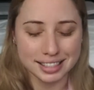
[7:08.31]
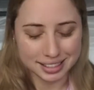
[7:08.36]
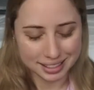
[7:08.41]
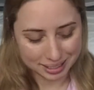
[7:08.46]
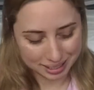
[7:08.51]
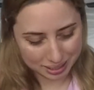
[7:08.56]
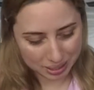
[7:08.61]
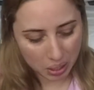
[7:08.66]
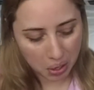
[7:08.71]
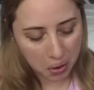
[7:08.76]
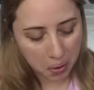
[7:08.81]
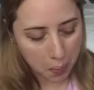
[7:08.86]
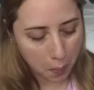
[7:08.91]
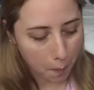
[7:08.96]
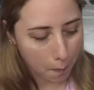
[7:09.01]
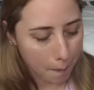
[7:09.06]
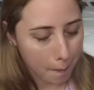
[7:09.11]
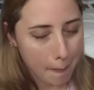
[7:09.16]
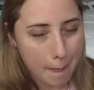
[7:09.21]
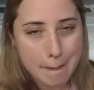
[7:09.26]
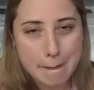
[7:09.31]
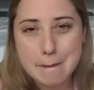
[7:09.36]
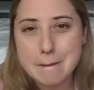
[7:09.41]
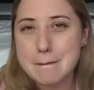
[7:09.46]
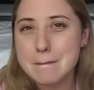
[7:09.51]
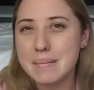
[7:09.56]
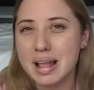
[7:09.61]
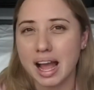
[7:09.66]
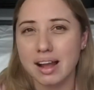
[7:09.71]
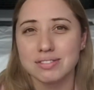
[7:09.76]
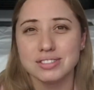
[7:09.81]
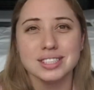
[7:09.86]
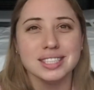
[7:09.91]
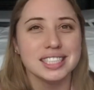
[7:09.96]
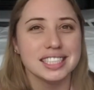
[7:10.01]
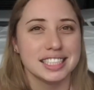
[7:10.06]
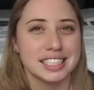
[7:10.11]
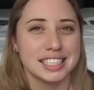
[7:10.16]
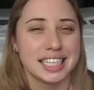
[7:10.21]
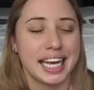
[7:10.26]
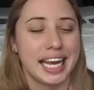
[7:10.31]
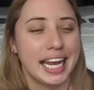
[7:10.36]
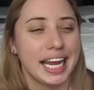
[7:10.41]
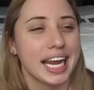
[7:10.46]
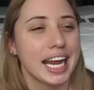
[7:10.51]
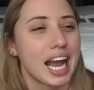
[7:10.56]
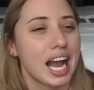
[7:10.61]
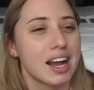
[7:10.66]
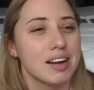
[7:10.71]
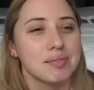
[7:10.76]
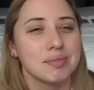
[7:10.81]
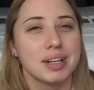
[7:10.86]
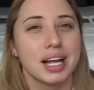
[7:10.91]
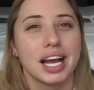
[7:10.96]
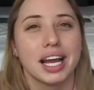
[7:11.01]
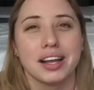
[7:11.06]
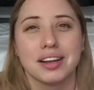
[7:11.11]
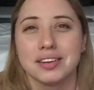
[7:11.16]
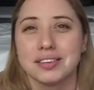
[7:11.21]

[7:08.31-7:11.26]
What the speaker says: So after today, I'm like,